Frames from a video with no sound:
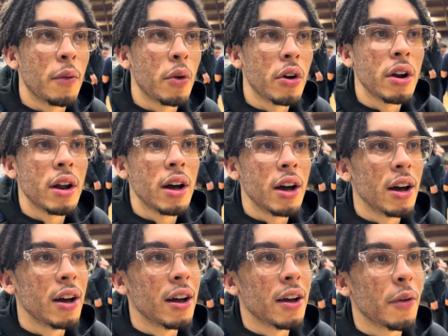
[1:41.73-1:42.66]
We're gonna
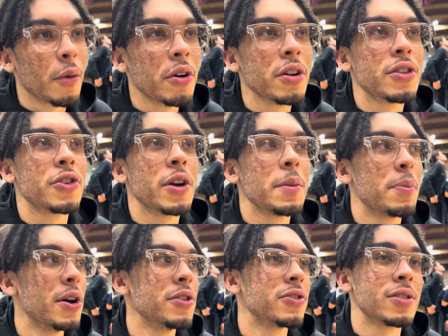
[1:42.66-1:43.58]
uh, we're gonna trade
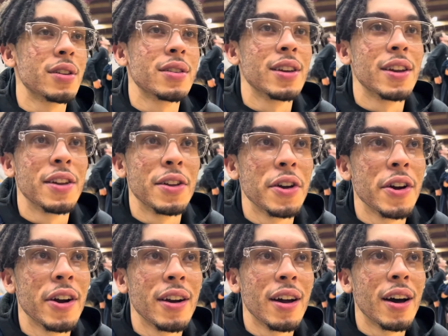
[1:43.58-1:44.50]
posters at the end of the
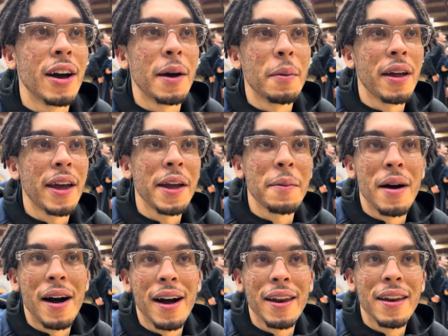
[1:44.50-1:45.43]
year, and uh, I'm gonna hang mine